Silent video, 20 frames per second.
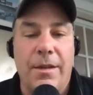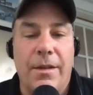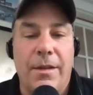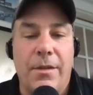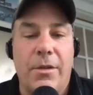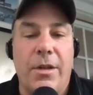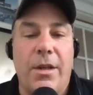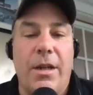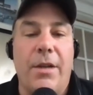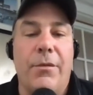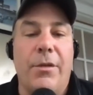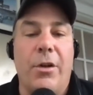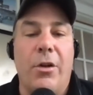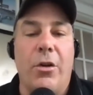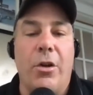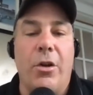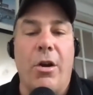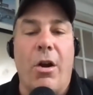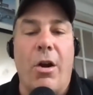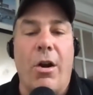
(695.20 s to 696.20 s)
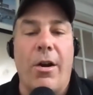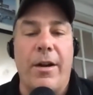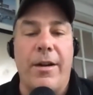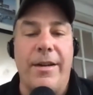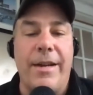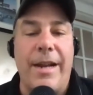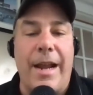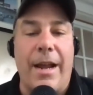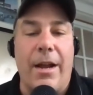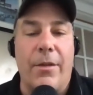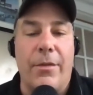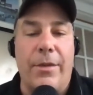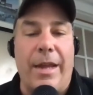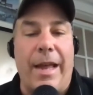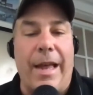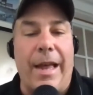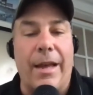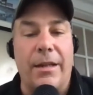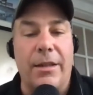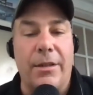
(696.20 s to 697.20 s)
So you give a good hard noun that
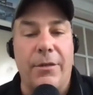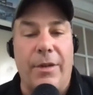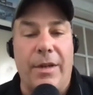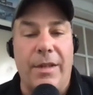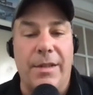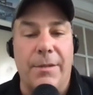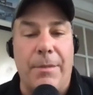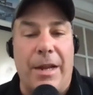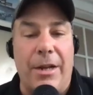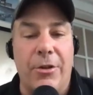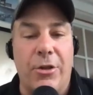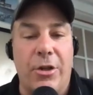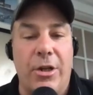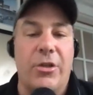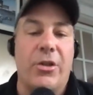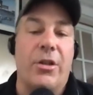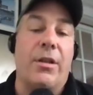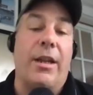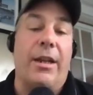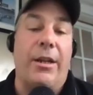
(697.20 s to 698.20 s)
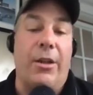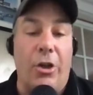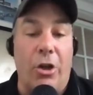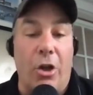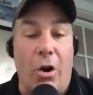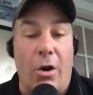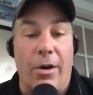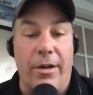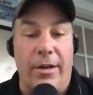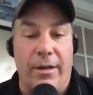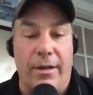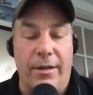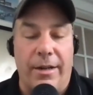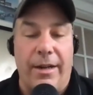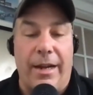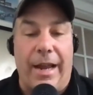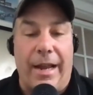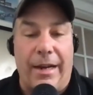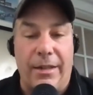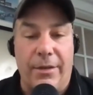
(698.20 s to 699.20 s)
activates imagination, like garden
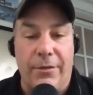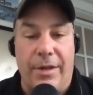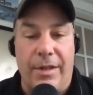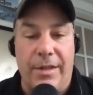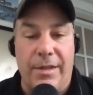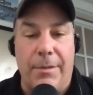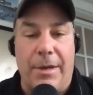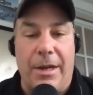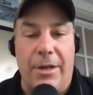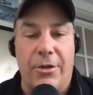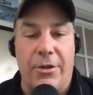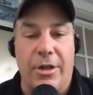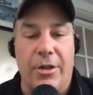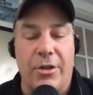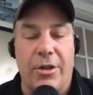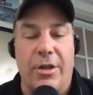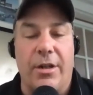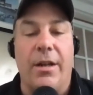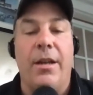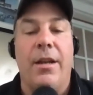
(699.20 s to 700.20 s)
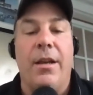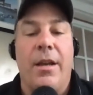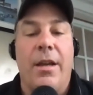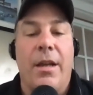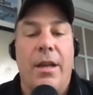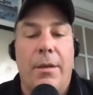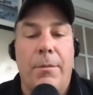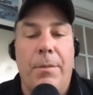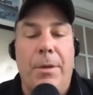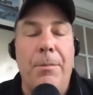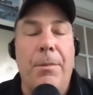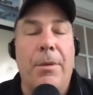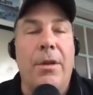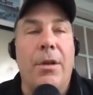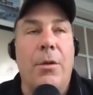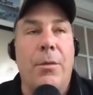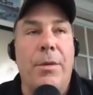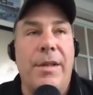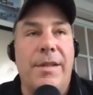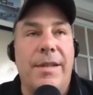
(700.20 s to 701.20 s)
activates imagination. People
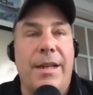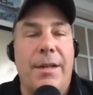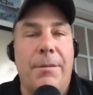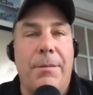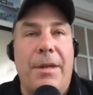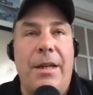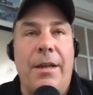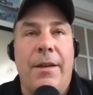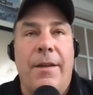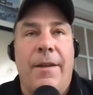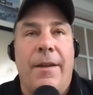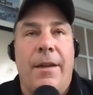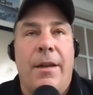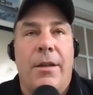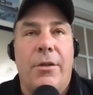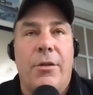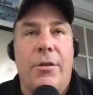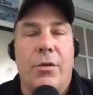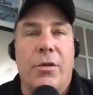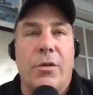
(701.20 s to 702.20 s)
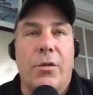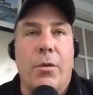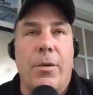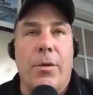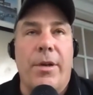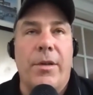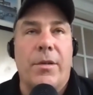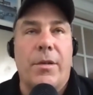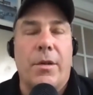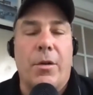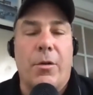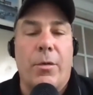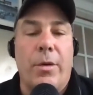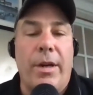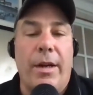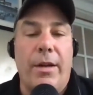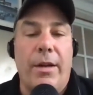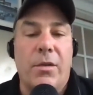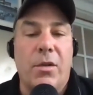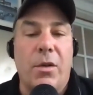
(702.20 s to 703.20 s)
always say to me, your stories
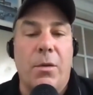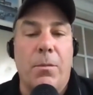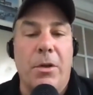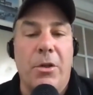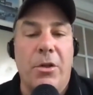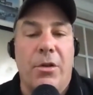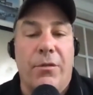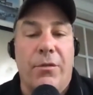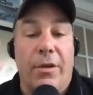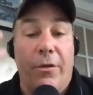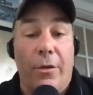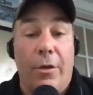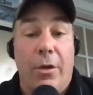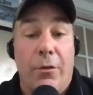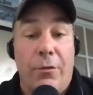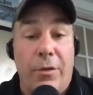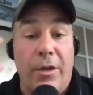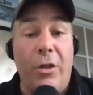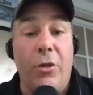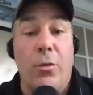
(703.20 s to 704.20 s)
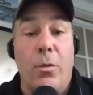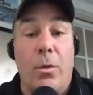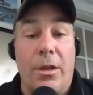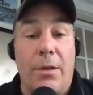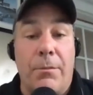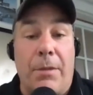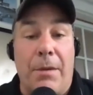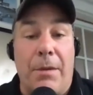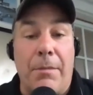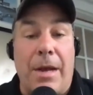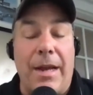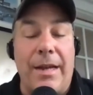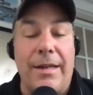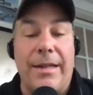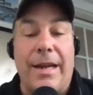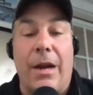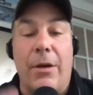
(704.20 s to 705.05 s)
create so much of a visual in my mind.